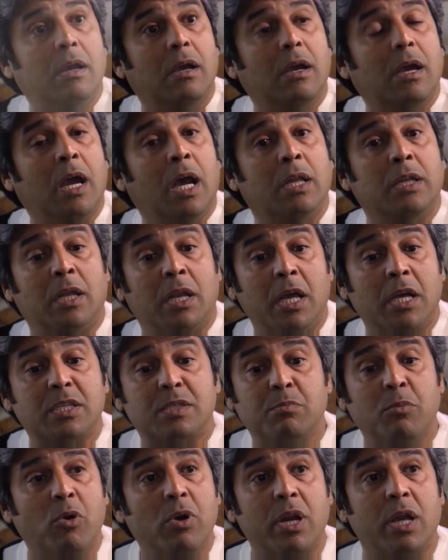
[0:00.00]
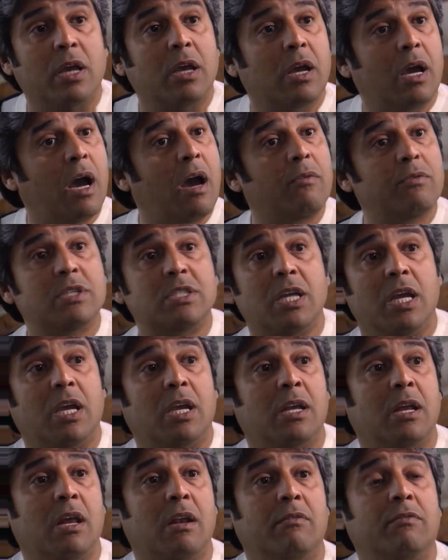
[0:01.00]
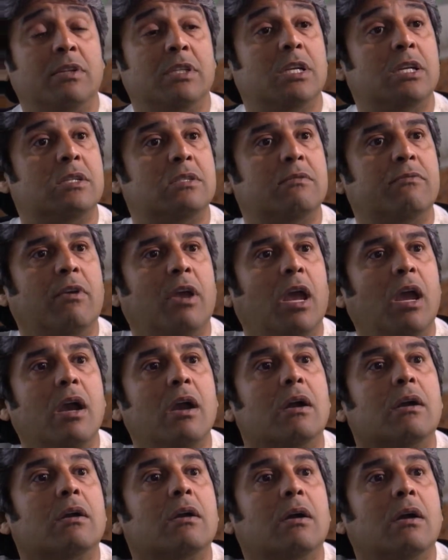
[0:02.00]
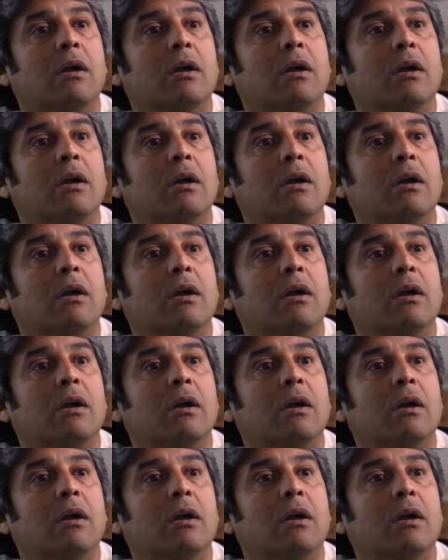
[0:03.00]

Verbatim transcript: here. And the next morning, I was taken out of intensive care.